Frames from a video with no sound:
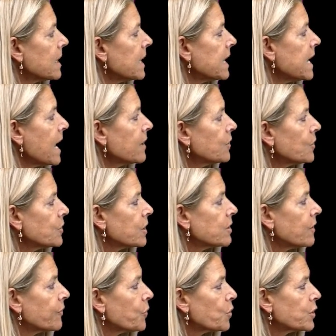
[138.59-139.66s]
He enters a
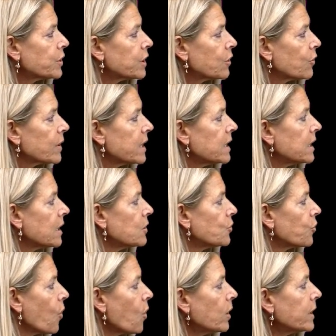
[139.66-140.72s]
divorce decree
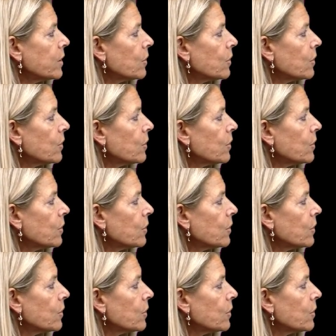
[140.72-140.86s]
controlling